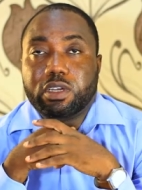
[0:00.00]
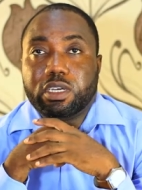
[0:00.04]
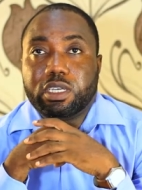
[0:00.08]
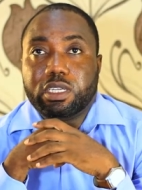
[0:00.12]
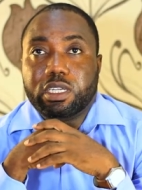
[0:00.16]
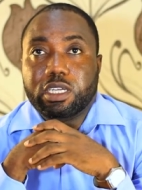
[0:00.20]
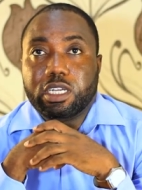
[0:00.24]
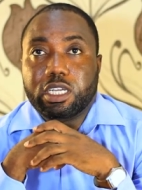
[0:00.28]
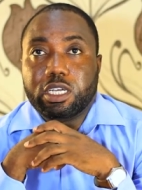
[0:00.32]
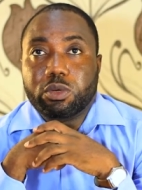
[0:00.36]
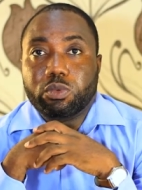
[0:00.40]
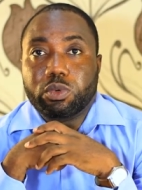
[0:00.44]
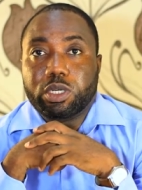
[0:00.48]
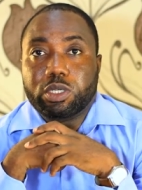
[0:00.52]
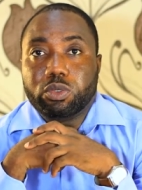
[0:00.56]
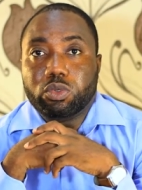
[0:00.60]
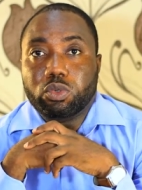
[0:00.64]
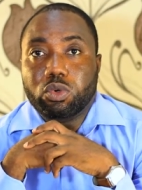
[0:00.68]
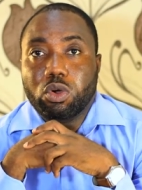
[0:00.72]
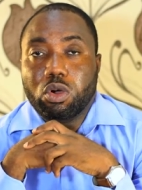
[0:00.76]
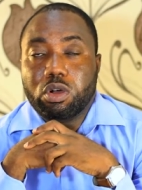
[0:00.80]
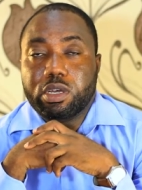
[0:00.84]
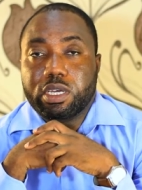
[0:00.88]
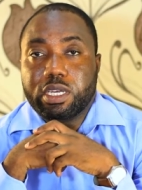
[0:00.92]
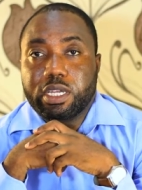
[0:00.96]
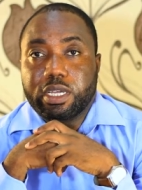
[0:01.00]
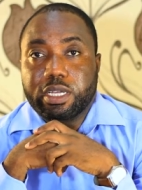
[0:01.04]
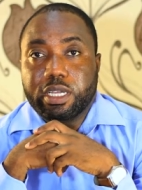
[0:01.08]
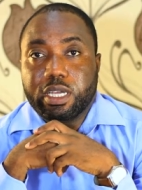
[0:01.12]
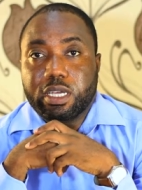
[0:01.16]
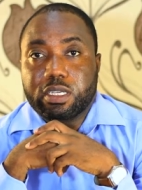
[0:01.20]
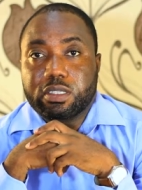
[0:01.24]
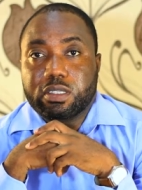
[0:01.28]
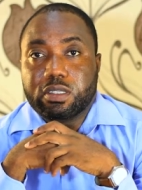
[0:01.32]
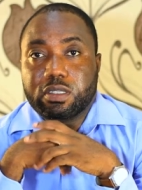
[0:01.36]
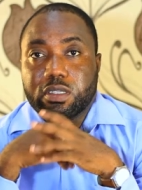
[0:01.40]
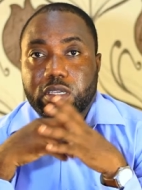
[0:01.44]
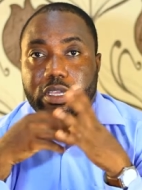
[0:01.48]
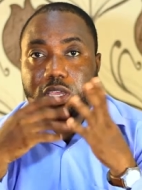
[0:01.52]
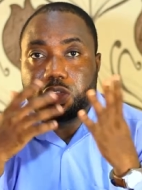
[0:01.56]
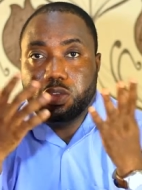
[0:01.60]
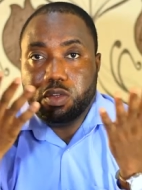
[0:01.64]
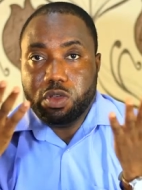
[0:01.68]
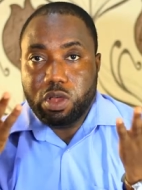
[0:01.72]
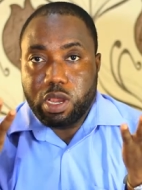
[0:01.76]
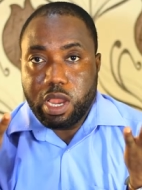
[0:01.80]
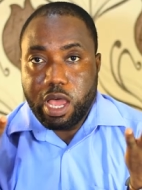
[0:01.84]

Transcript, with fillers: dealing with gold diggers in your